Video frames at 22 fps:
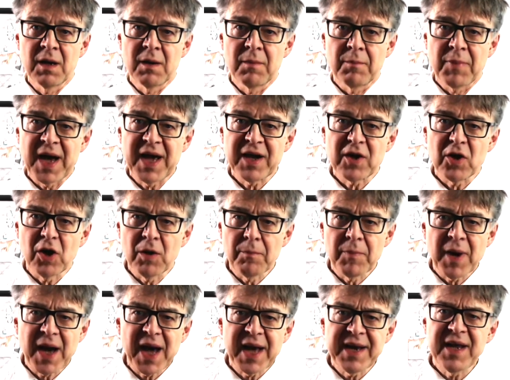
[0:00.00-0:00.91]
By
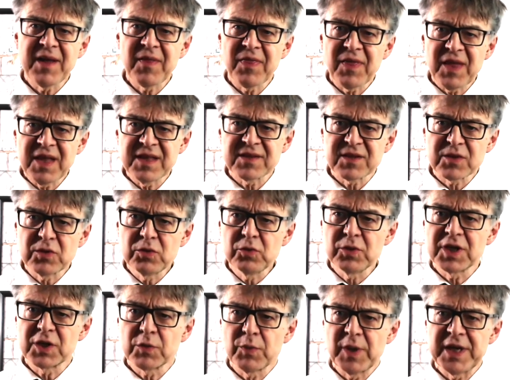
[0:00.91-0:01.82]
combining these two
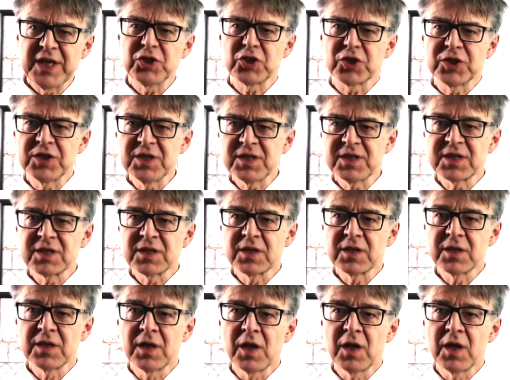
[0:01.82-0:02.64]
equations,